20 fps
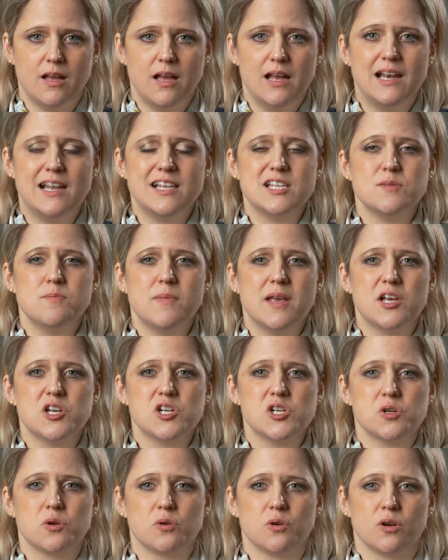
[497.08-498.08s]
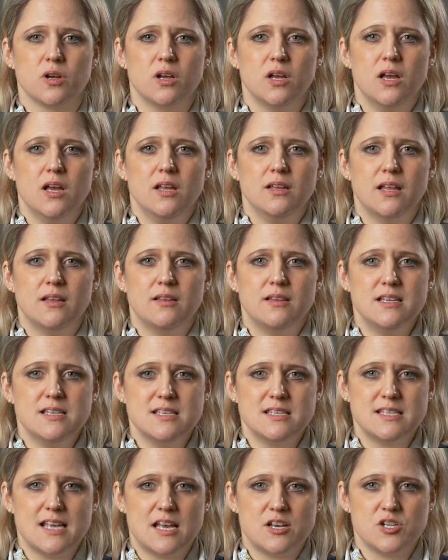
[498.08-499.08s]
Let's make sure that
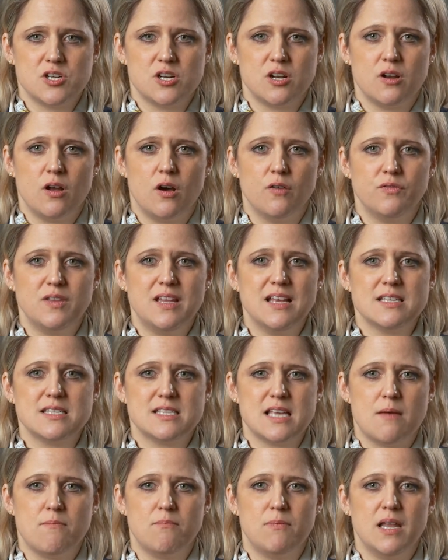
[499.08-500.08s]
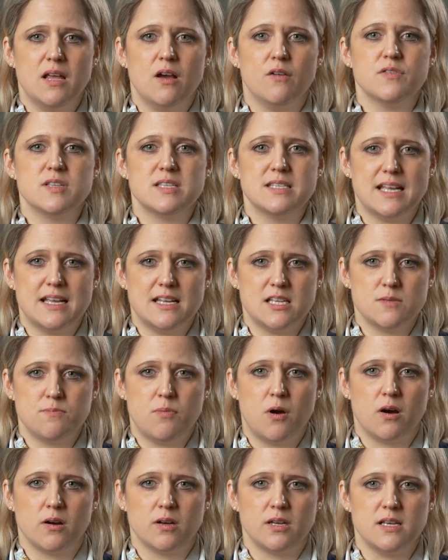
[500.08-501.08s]
this session of the Assembly of States
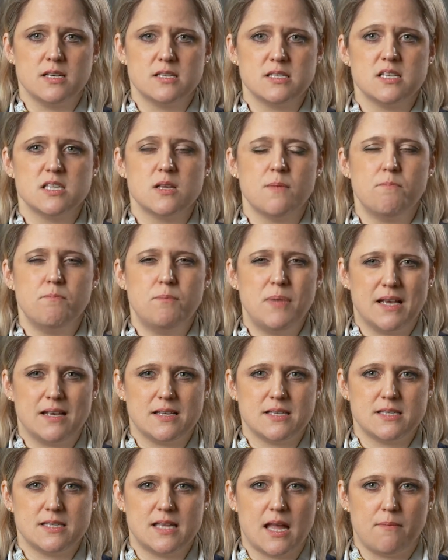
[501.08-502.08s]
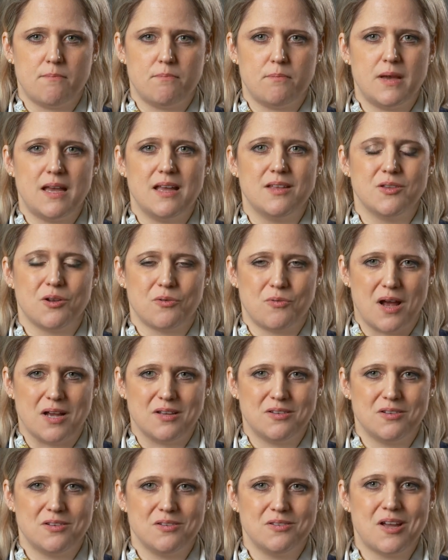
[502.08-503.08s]
Parties is a big step in the
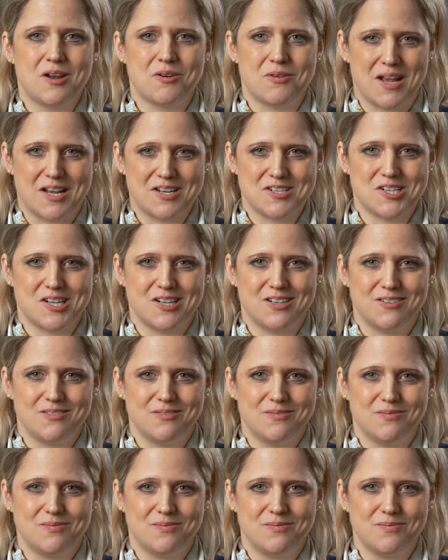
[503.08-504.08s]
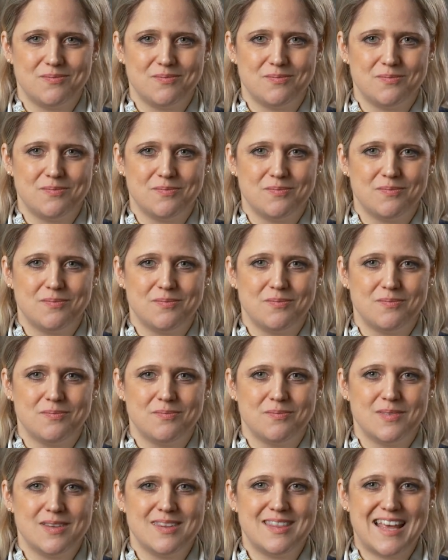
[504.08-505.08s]
right direction.
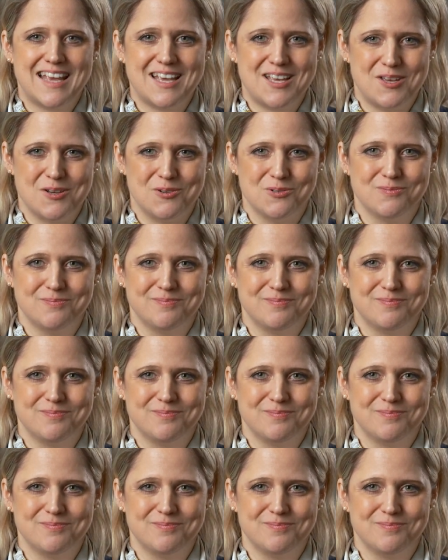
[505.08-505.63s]
Thank you.